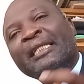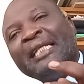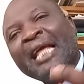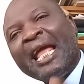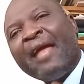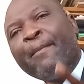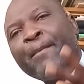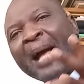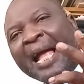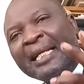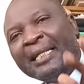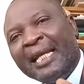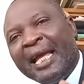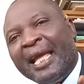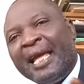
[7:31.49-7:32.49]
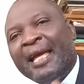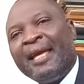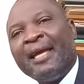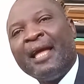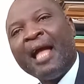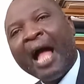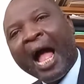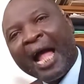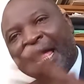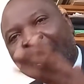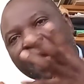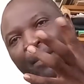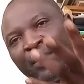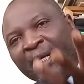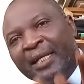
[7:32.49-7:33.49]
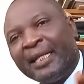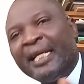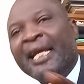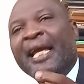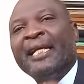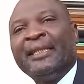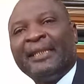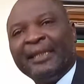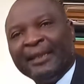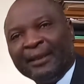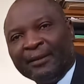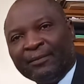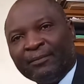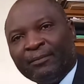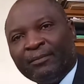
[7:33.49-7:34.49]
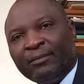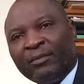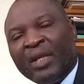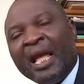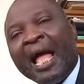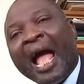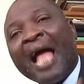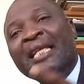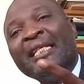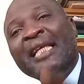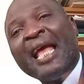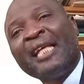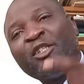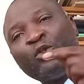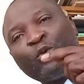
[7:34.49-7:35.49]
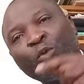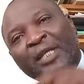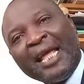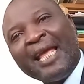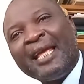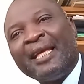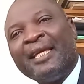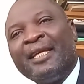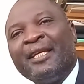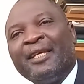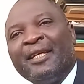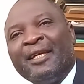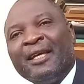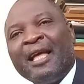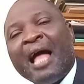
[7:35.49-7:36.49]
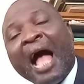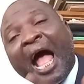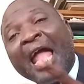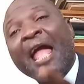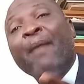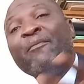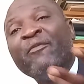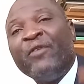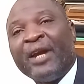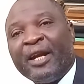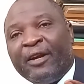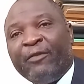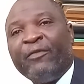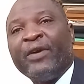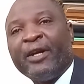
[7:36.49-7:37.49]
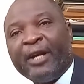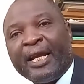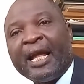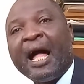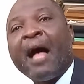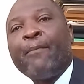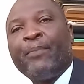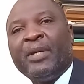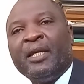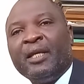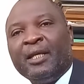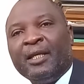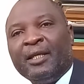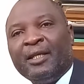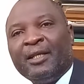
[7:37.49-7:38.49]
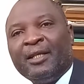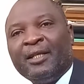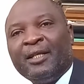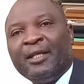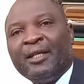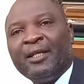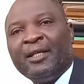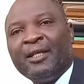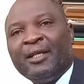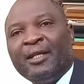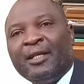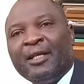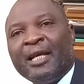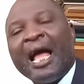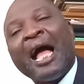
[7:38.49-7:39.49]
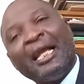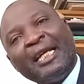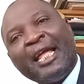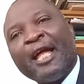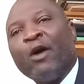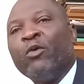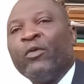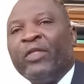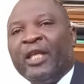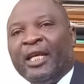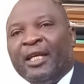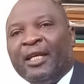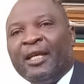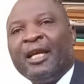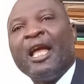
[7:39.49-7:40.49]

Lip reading: Day by day, I am creating. And yes, today, I am very, very happy and healthy